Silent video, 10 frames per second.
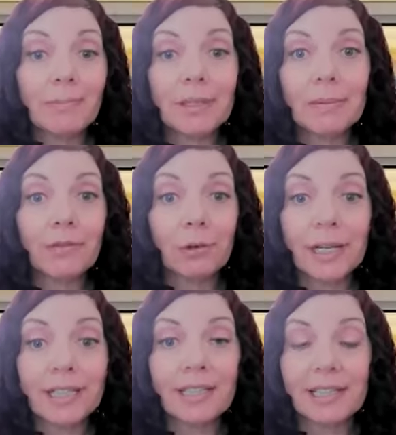my symptoms
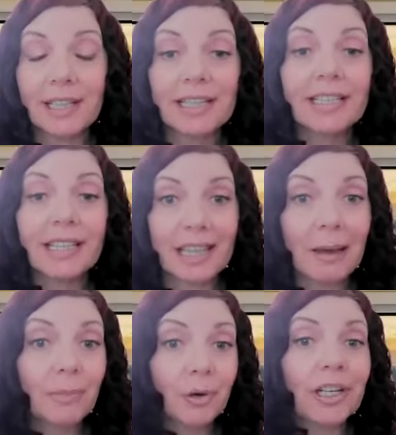for restless leg because
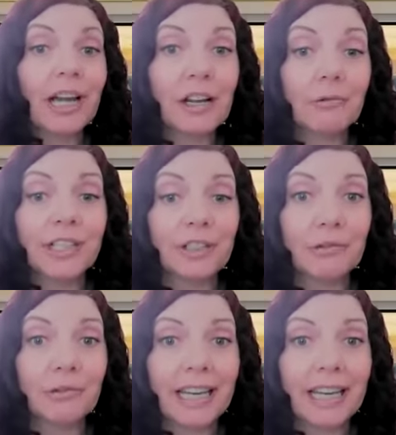at that point I already